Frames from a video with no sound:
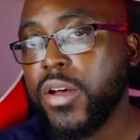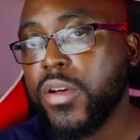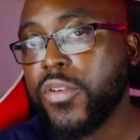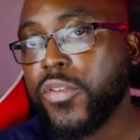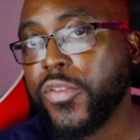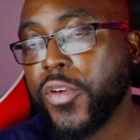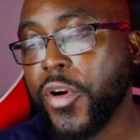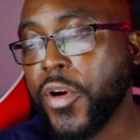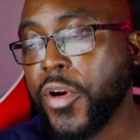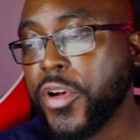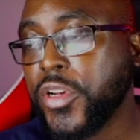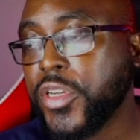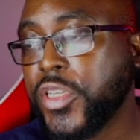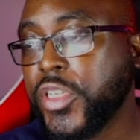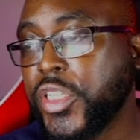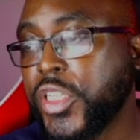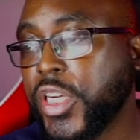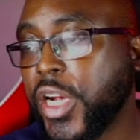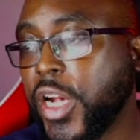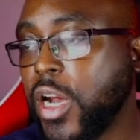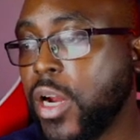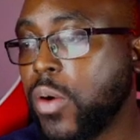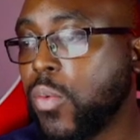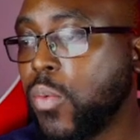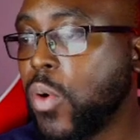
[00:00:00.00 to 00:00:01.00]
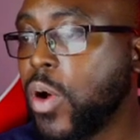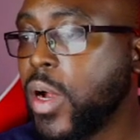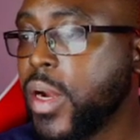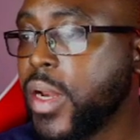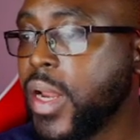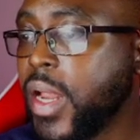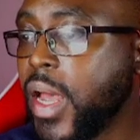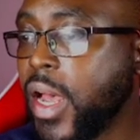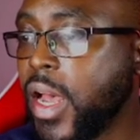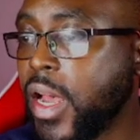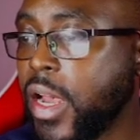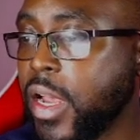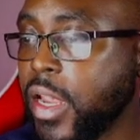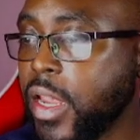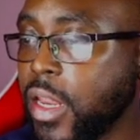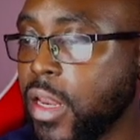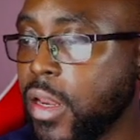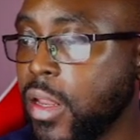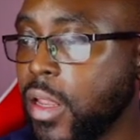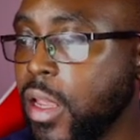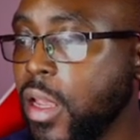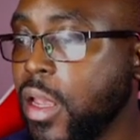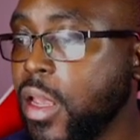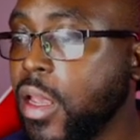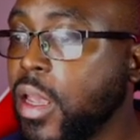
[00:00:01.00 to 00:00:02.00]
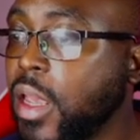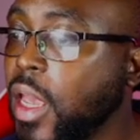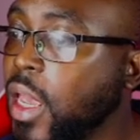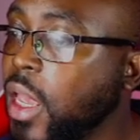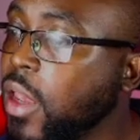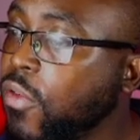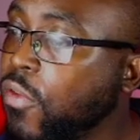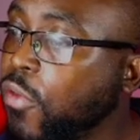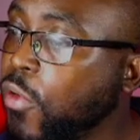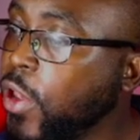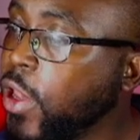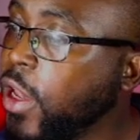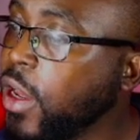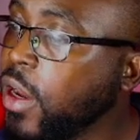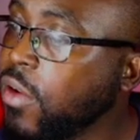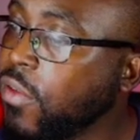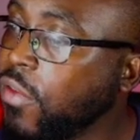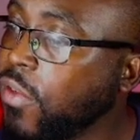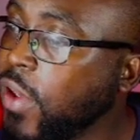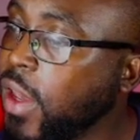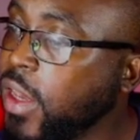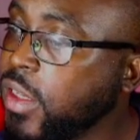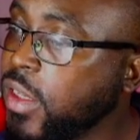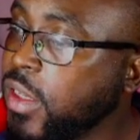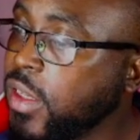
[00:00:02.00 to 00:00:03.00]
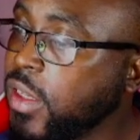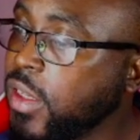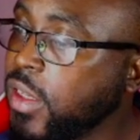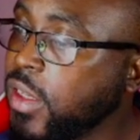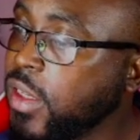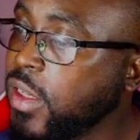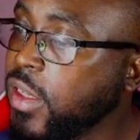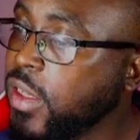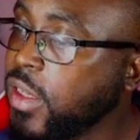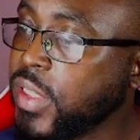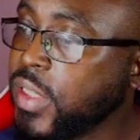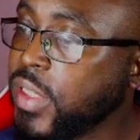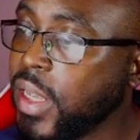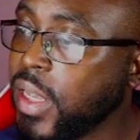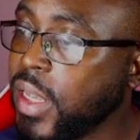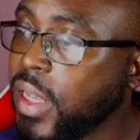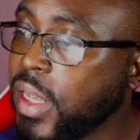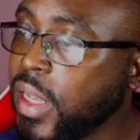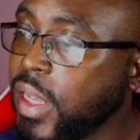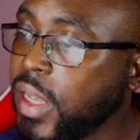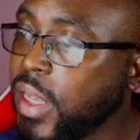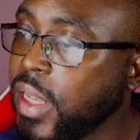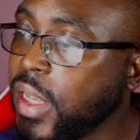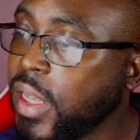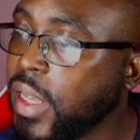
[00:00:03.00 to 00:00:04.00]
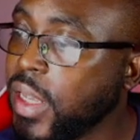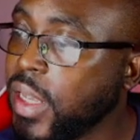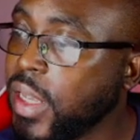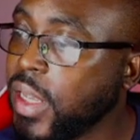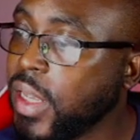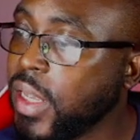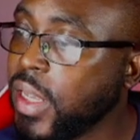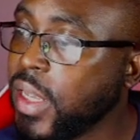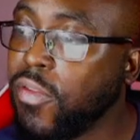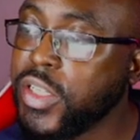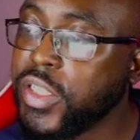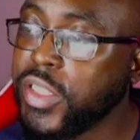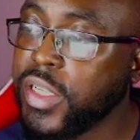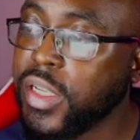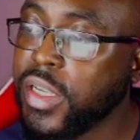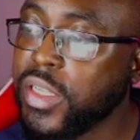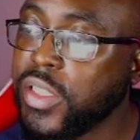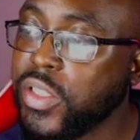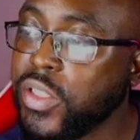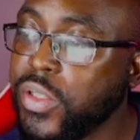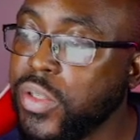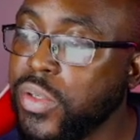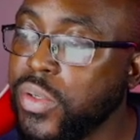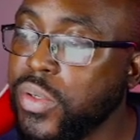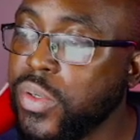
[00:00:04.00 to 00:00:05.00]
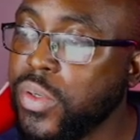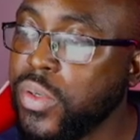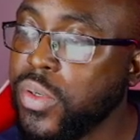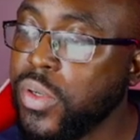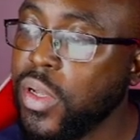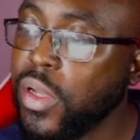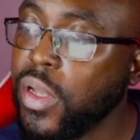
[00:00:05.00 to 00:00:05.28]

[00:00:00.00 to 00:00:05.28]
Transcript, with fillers: 1 John 1 9. If we confess our sins, he is faithful and just to